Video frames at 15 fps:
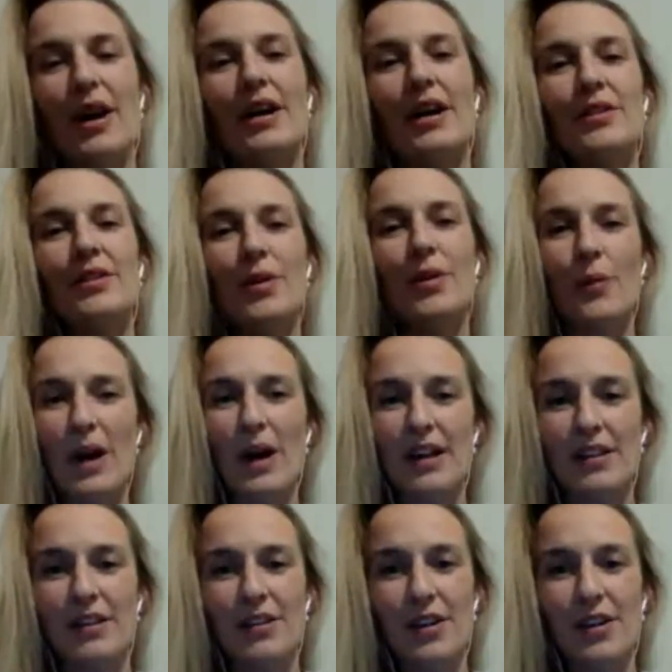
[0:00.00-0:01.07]
I know a
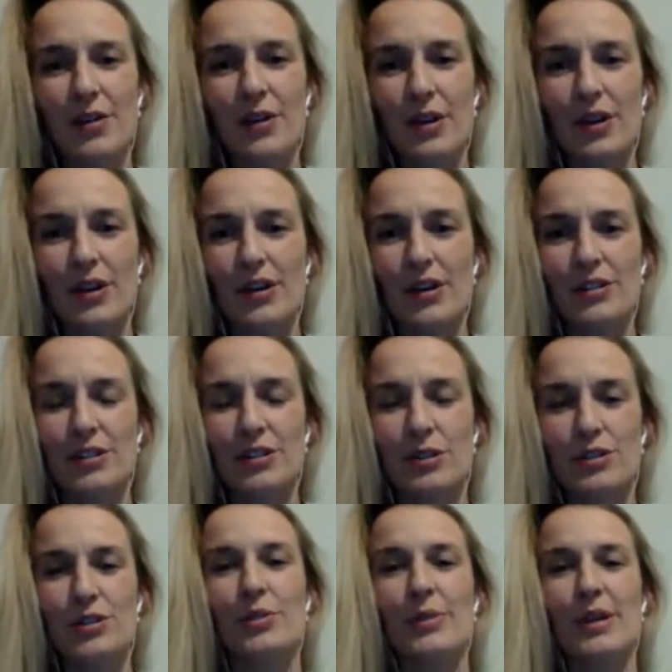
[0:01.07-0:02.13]
while ago her
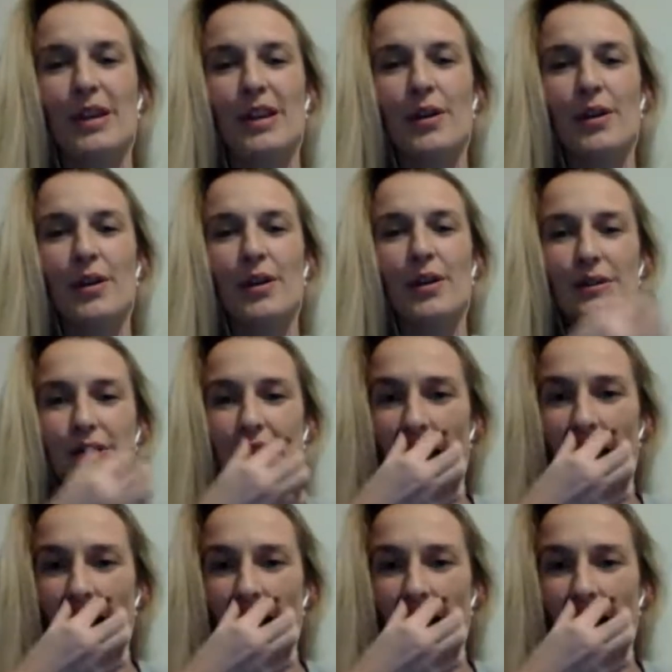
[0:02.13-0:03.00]
social media was